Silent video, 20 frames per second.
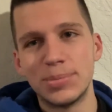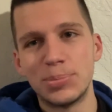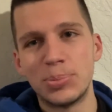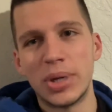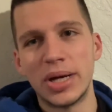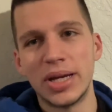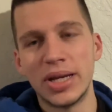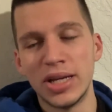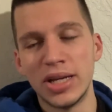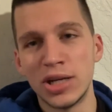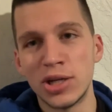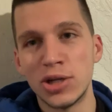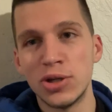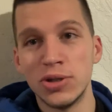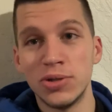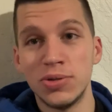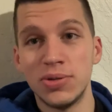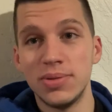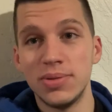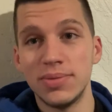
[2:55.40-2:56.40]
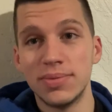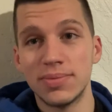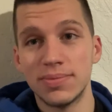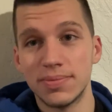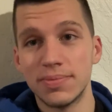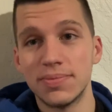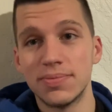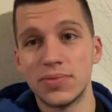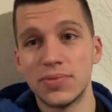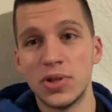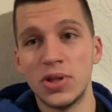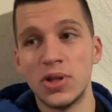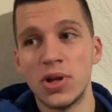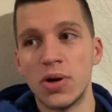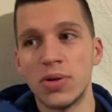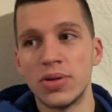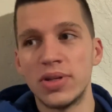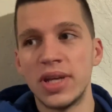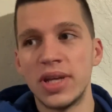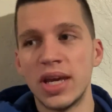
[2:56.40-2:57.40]
but it could,
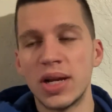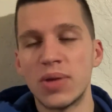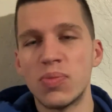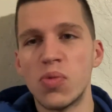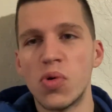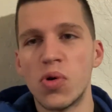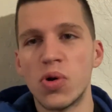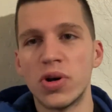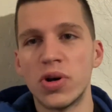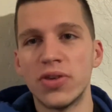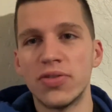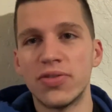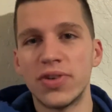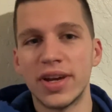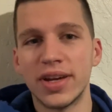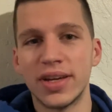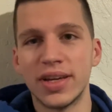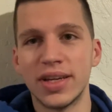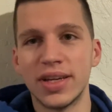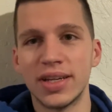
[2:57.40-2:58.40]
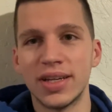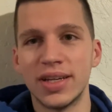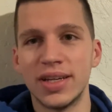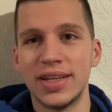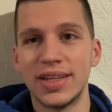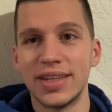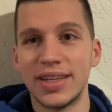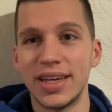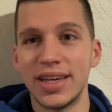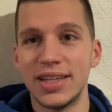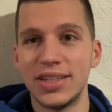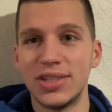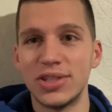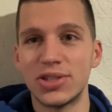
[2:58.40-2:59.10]
take more if I get